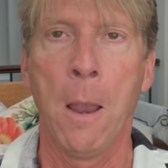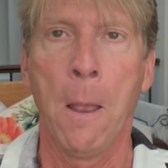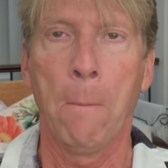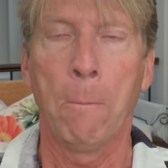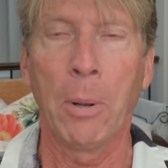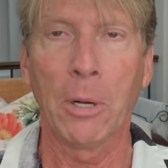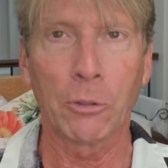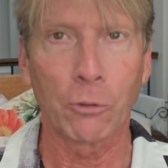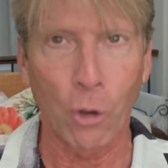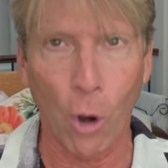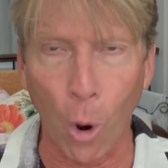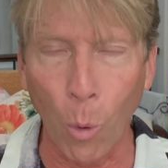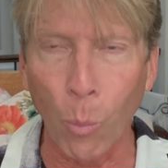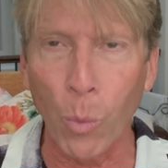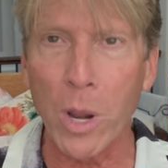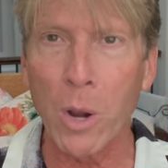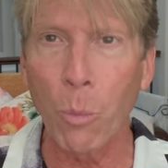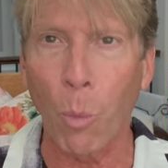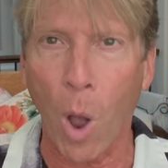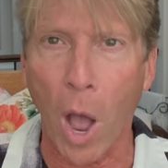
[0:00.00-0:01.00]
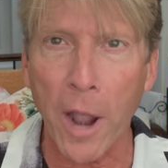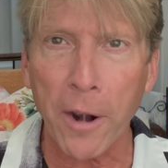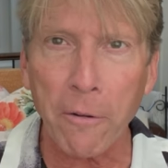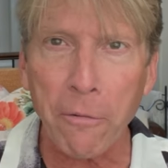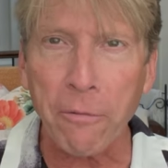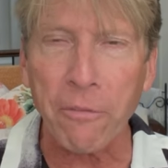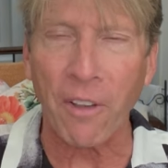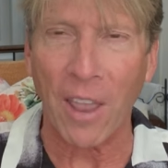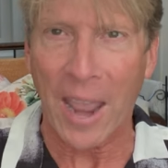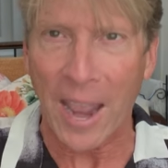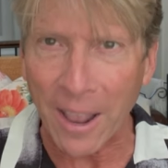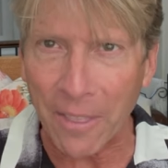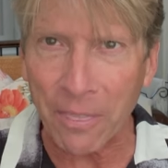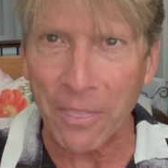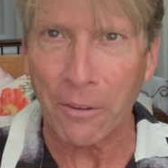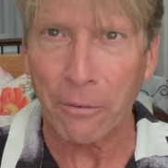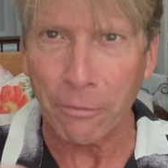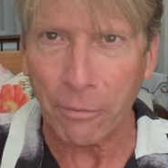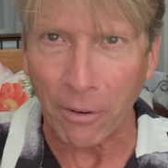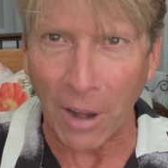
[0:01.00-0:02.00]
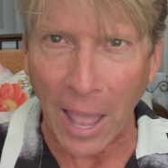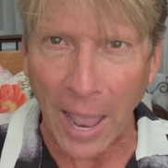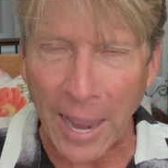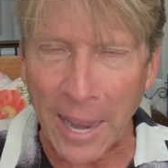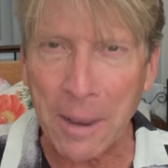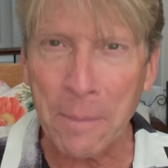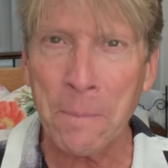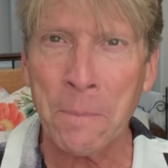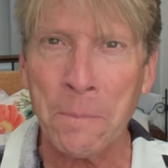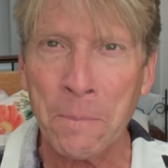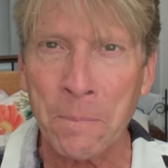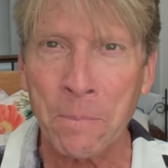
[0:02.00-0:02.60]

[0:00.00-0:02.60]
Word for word: But don't we want to fan the flame